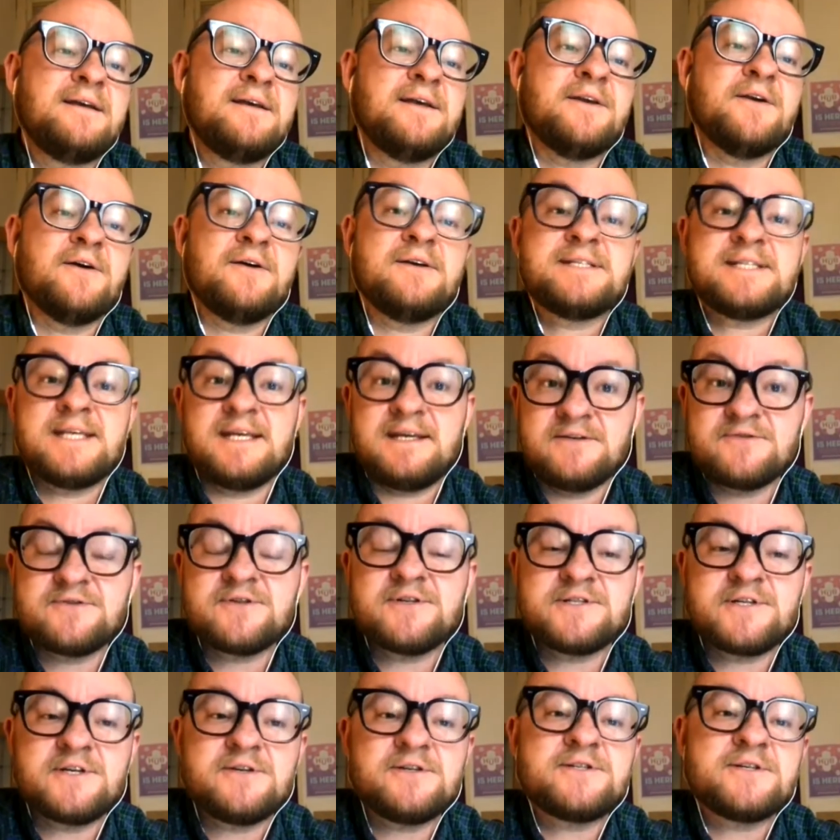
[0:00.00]
To
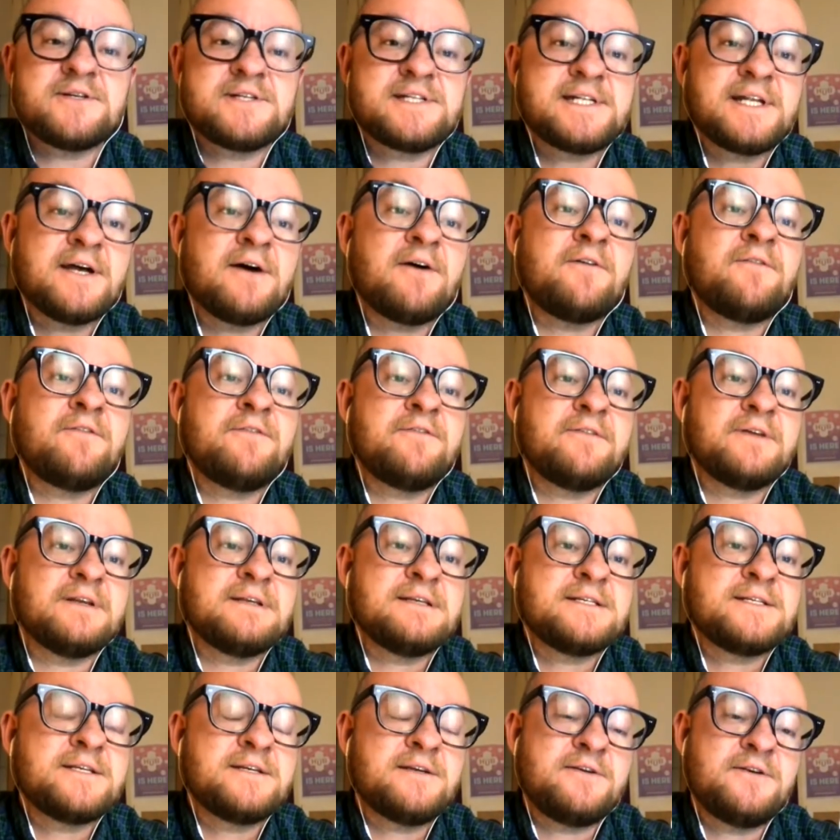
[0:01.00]
introduce yourself
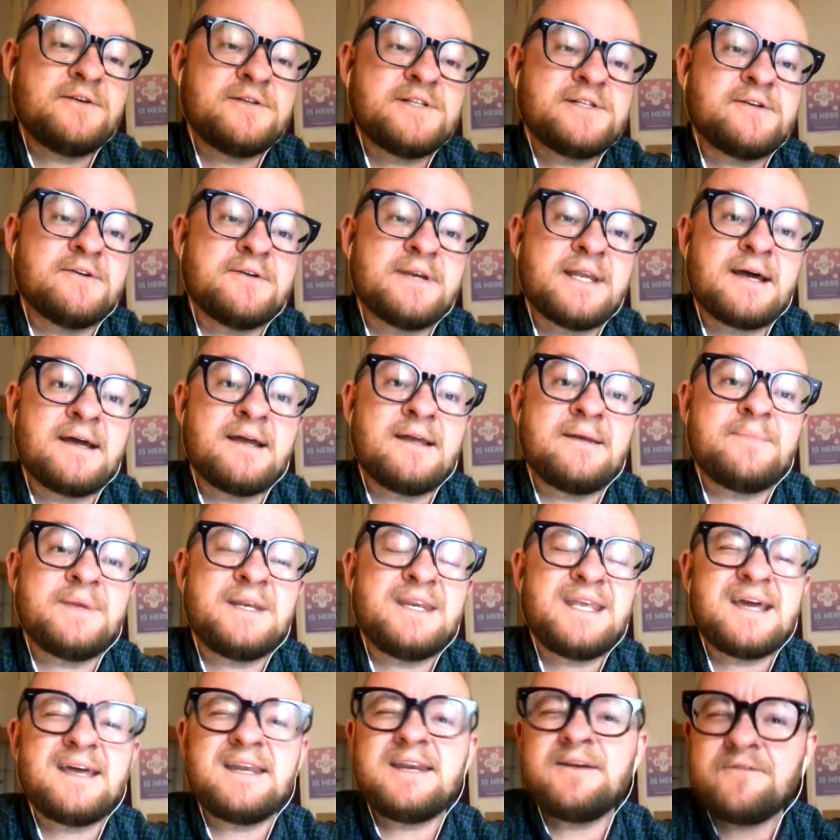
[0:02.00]
and to use your
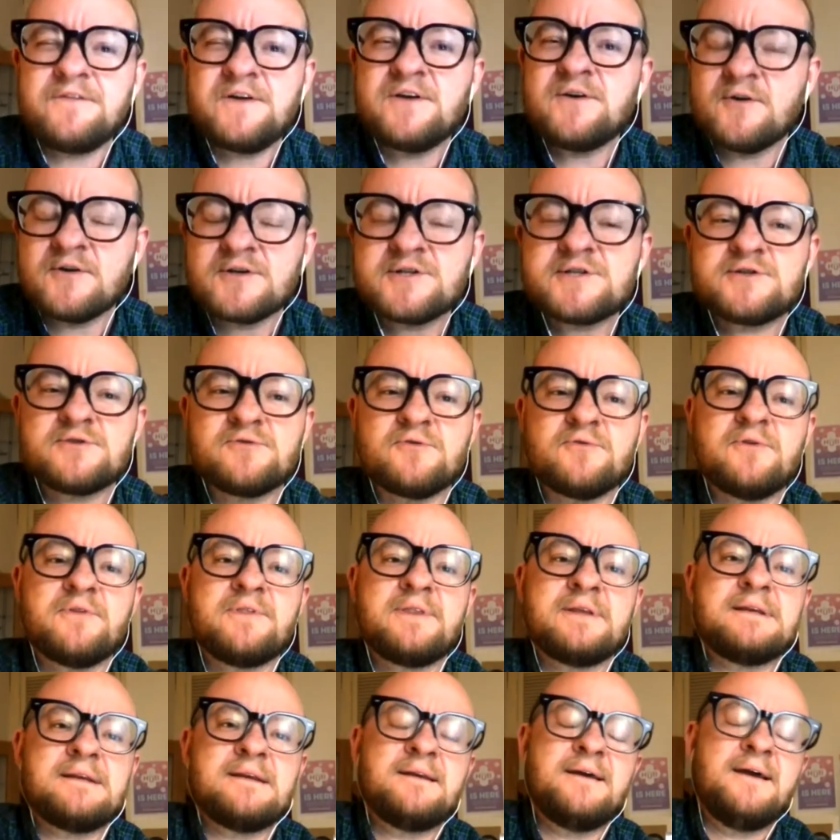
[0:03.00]
name. And if you're not sure,
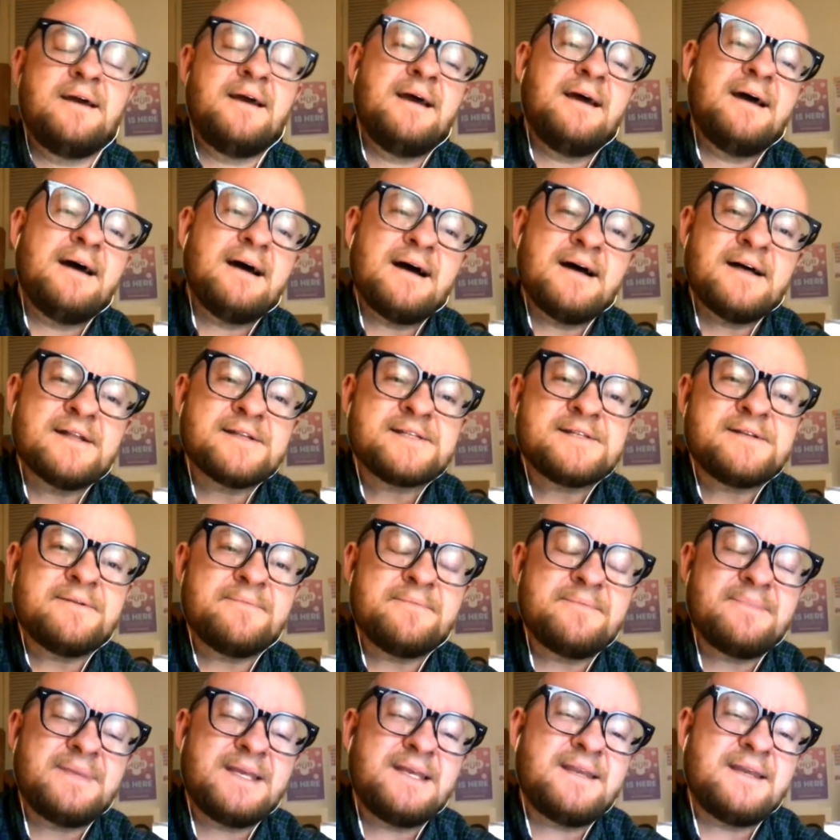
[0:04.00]
then ask
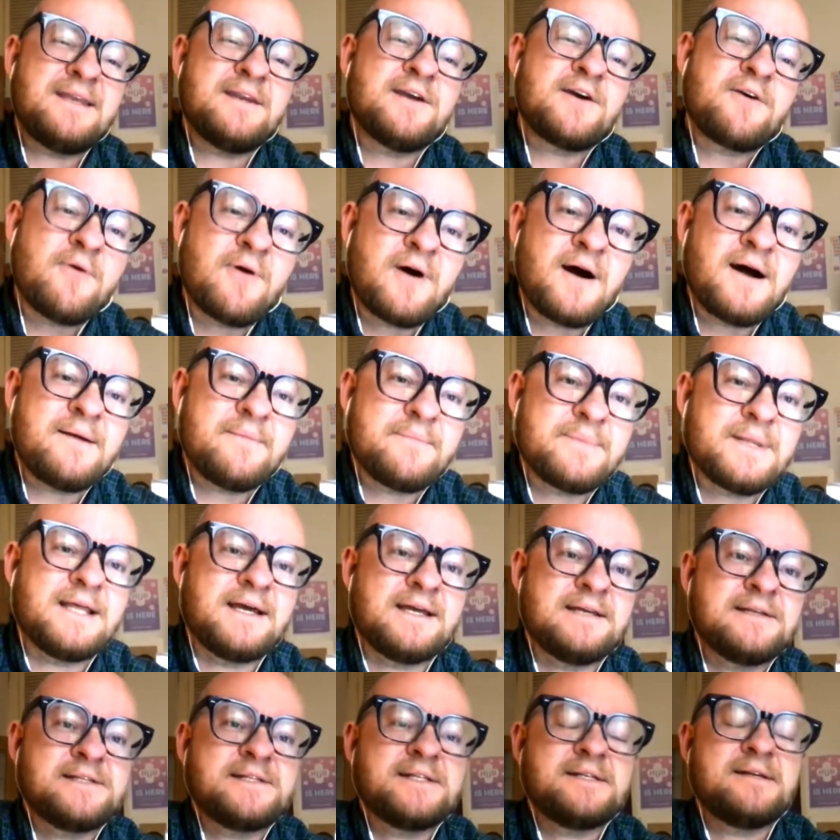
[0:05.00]
them in a quiet
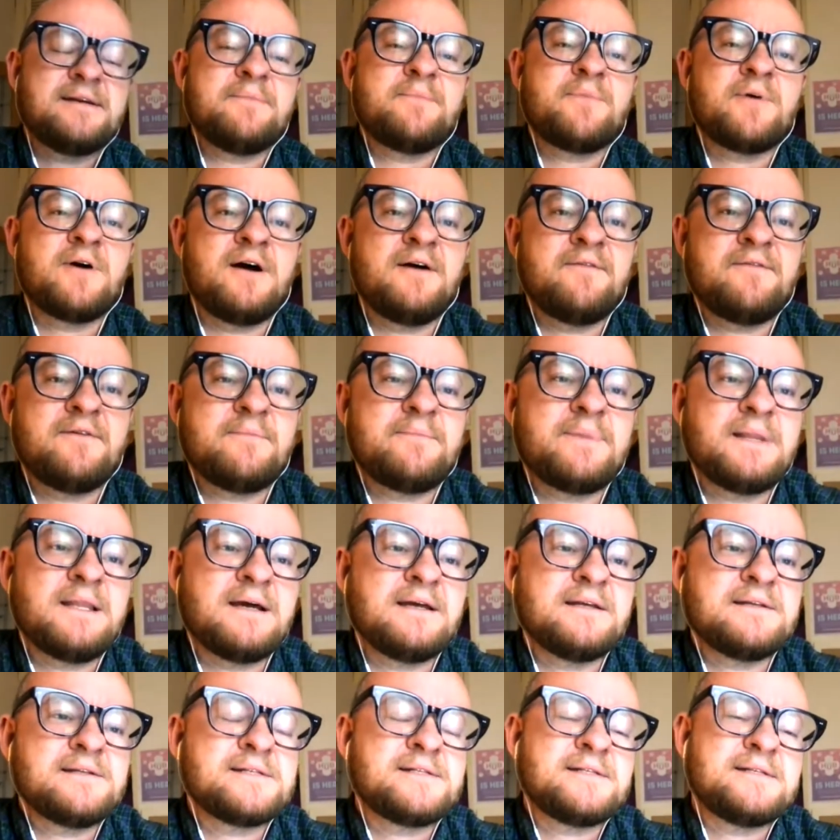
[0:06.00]
place, in a private
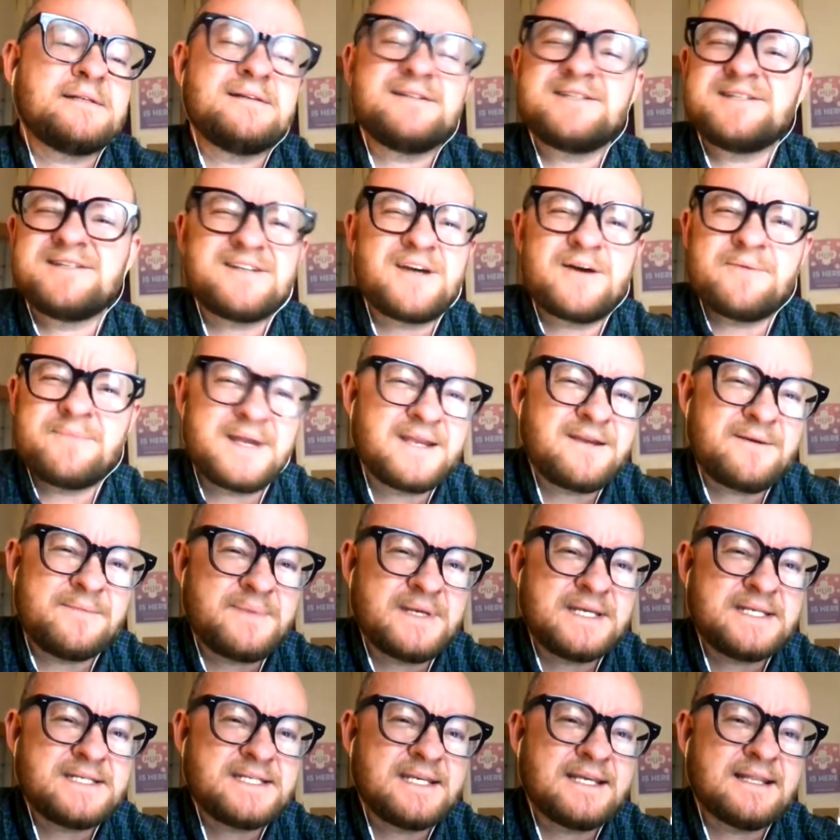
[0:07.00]
place, then don't make a
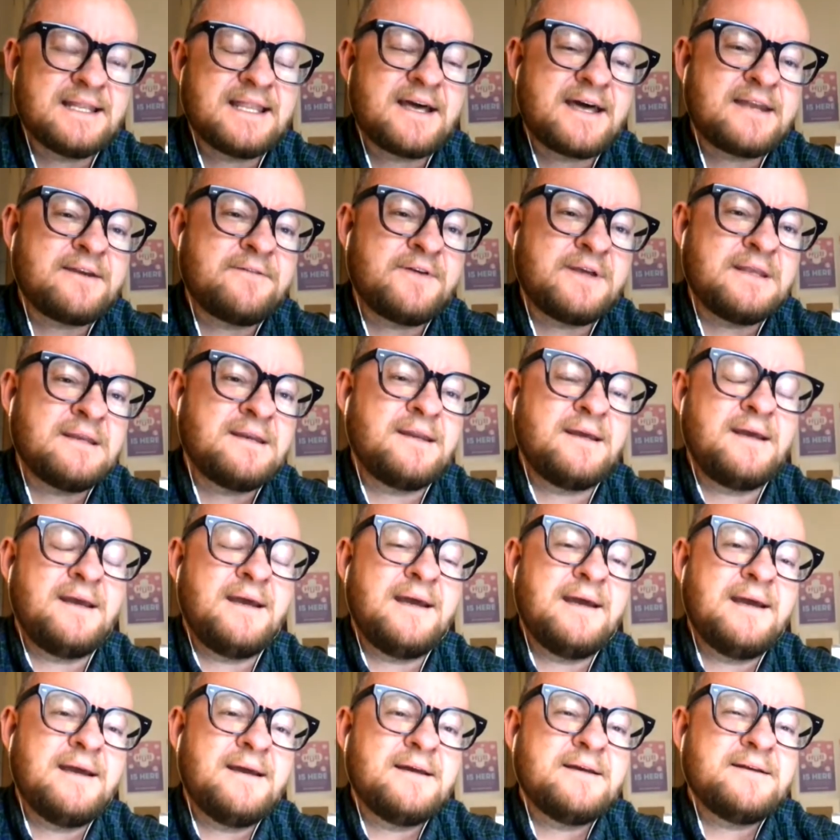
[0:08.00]
big deal out of it.
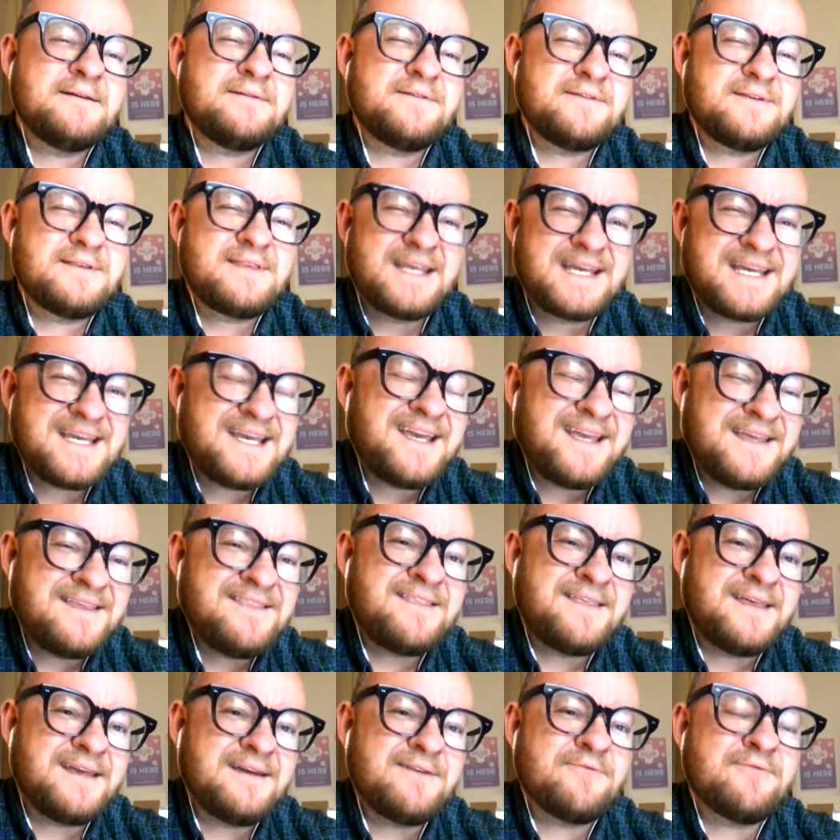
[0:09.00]
The key
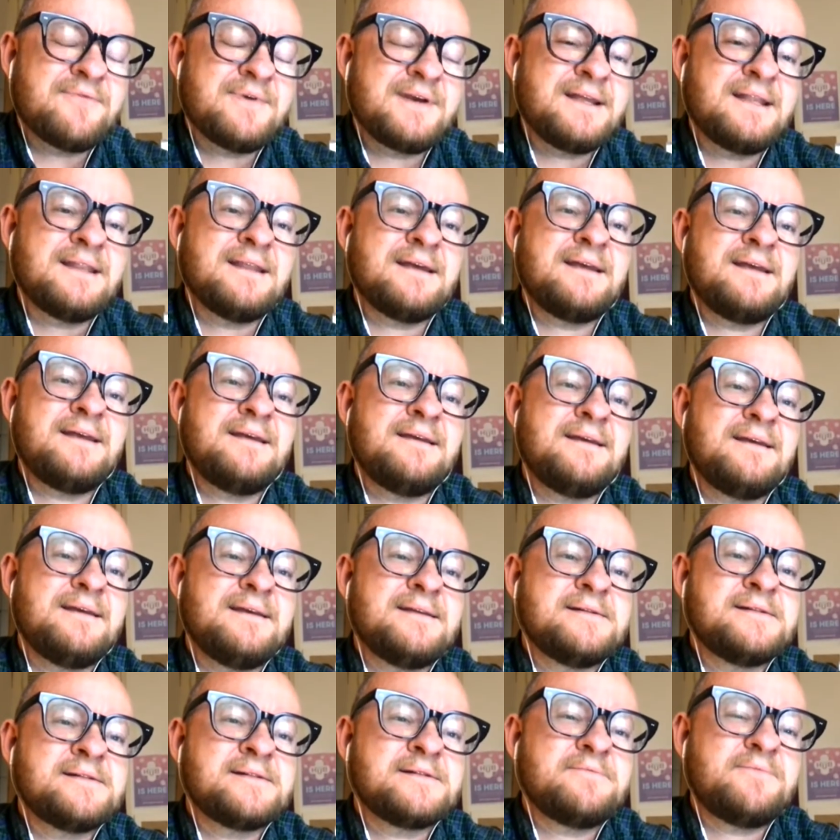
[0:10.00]
thing really
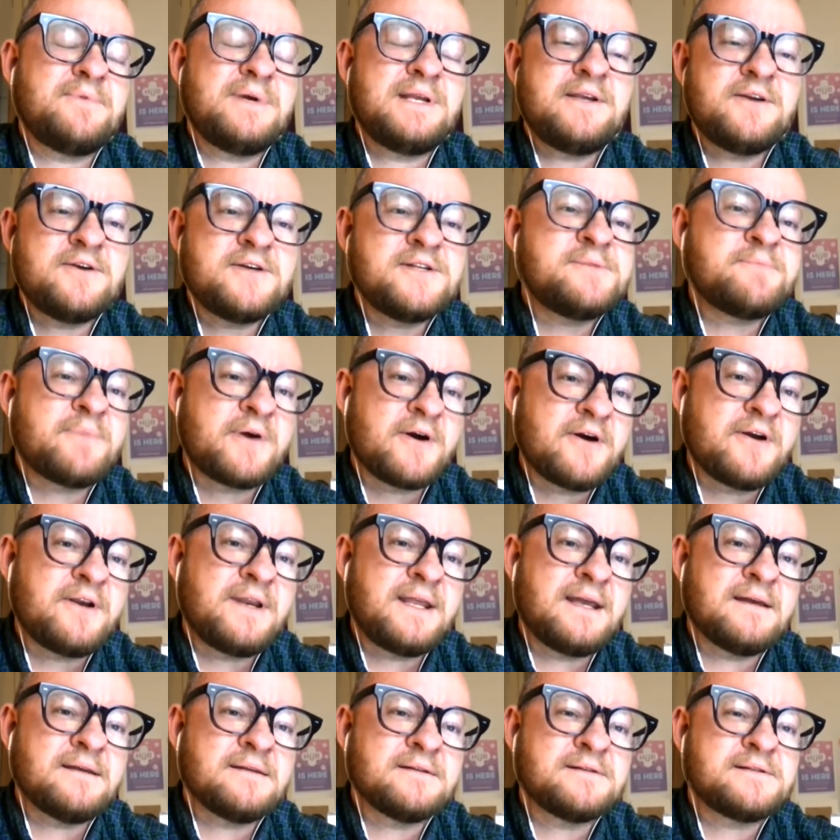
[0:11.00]
is we use
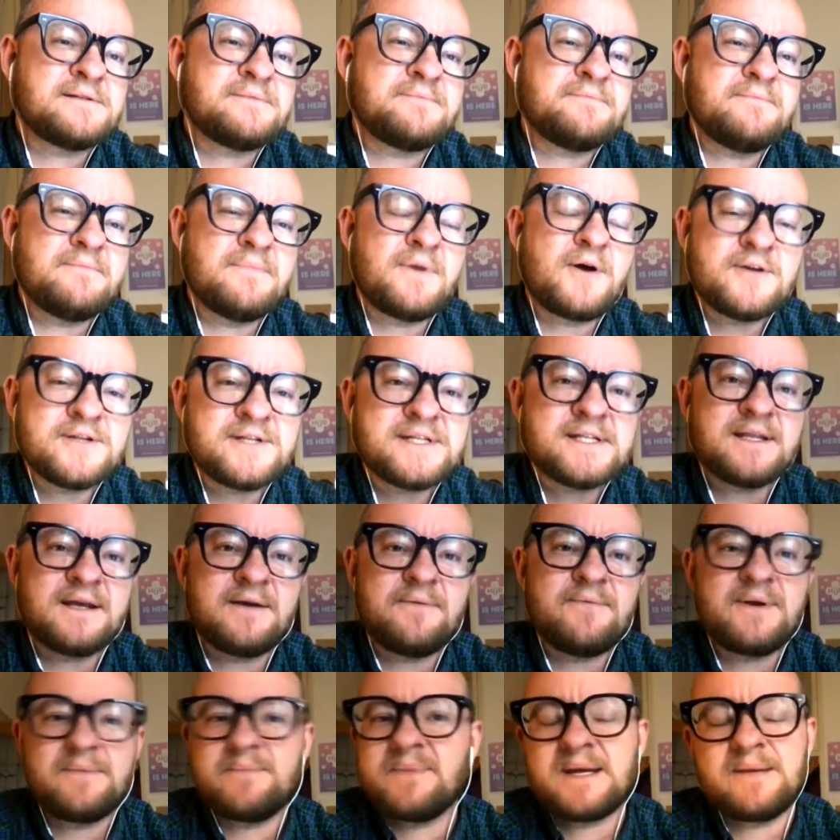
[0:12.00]
pronouns mostly
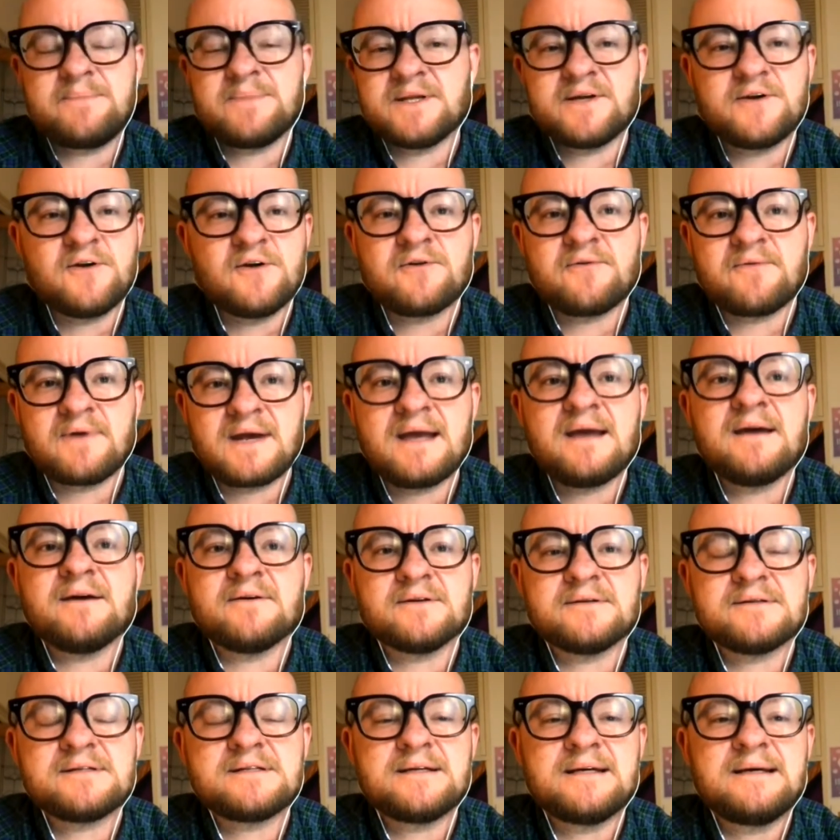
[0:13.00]
when people are not
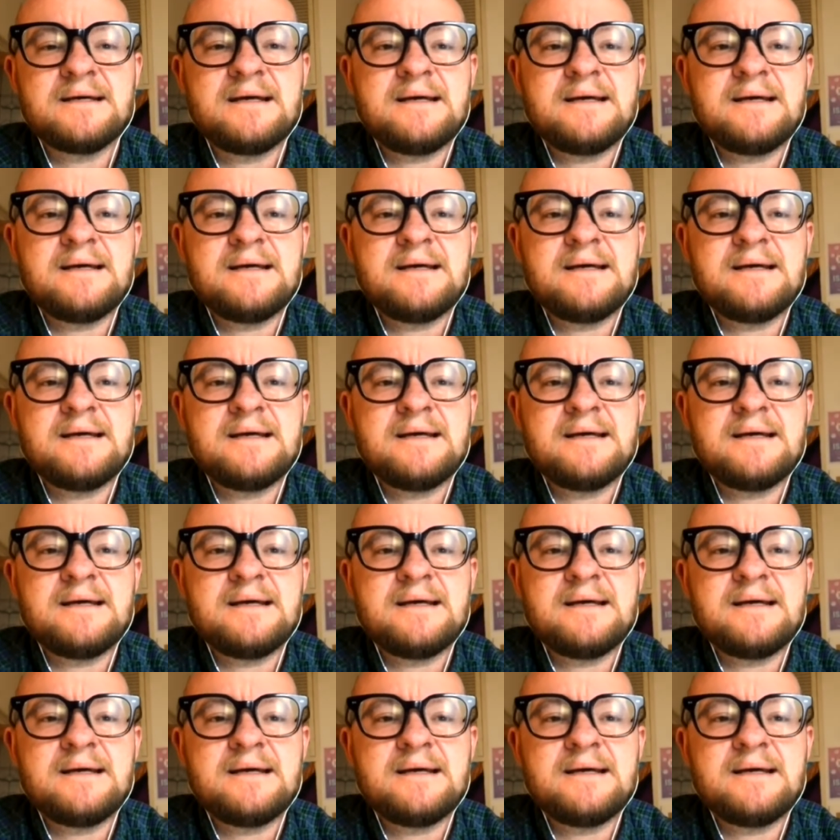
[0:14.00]
around,